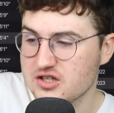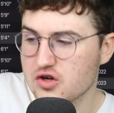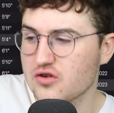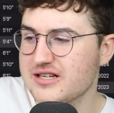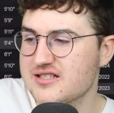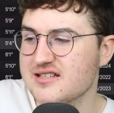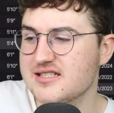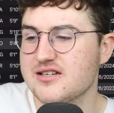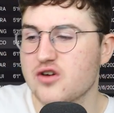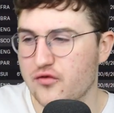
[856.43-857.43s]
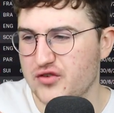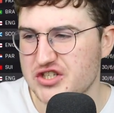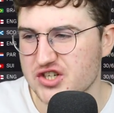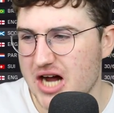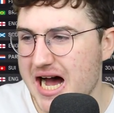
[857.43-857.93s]
Joe Linton did not
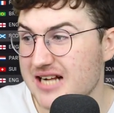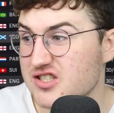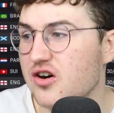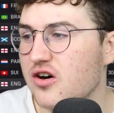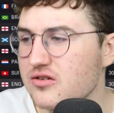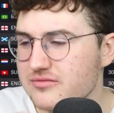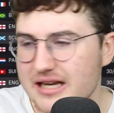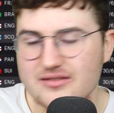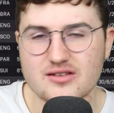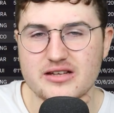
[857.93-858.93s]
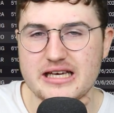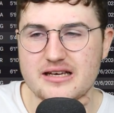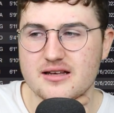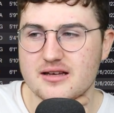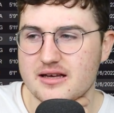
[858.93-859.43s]
feature at all in the
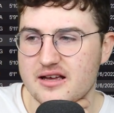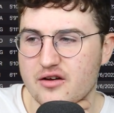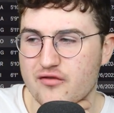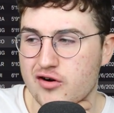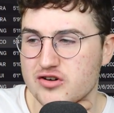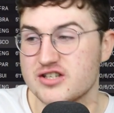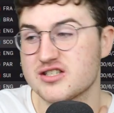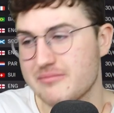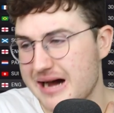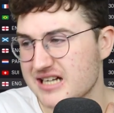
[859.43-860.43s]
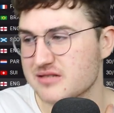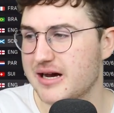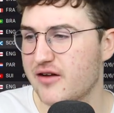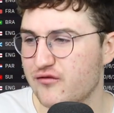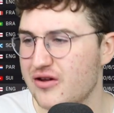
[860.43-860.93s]
league. Unfortunately, St.
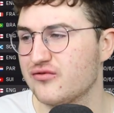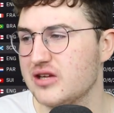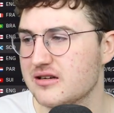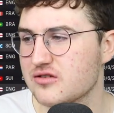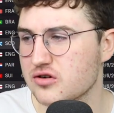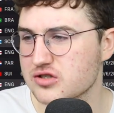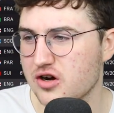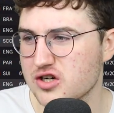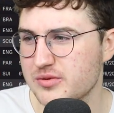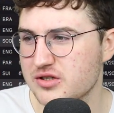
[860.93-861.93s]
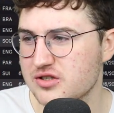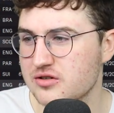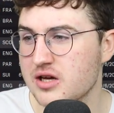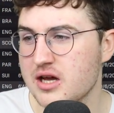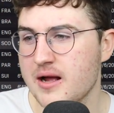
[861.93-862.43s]
Maximan, 15 goals contributed
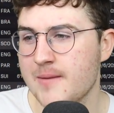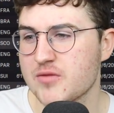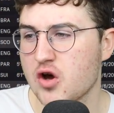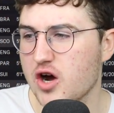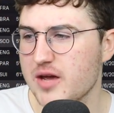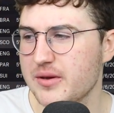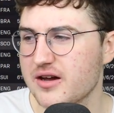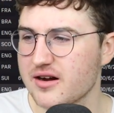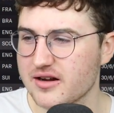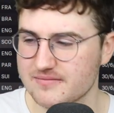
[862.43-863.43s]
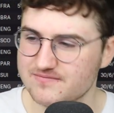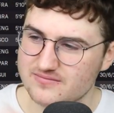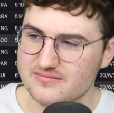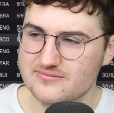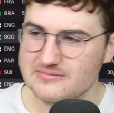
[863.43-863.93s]
to.
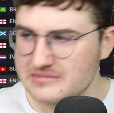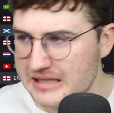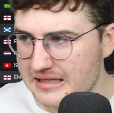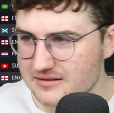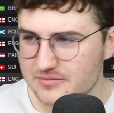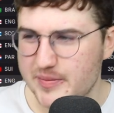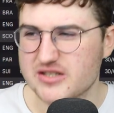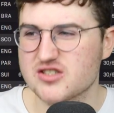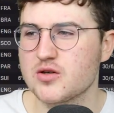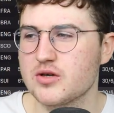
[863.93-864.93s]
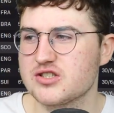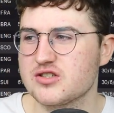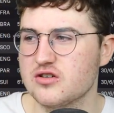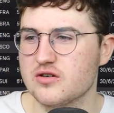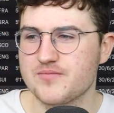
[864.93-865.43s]
Højbjerg, bit
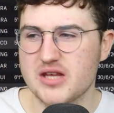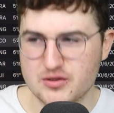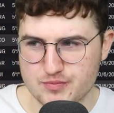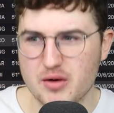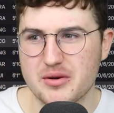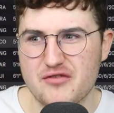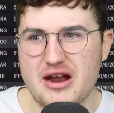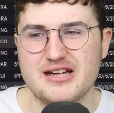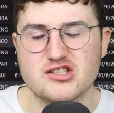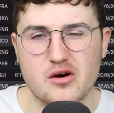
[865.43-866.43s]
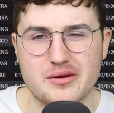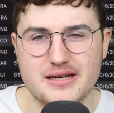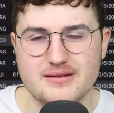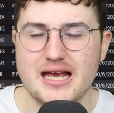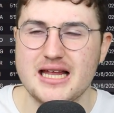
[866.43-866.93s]
so-and-so. He's probably very
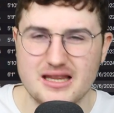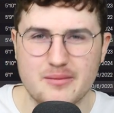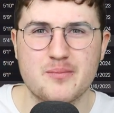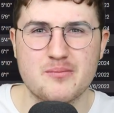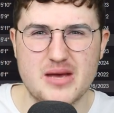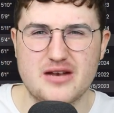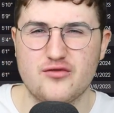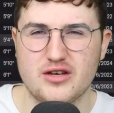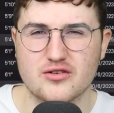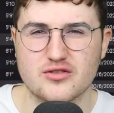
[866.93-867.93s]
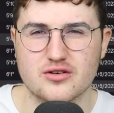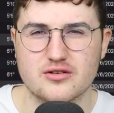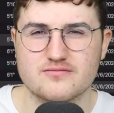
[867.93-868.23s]
dominant in the midfield though.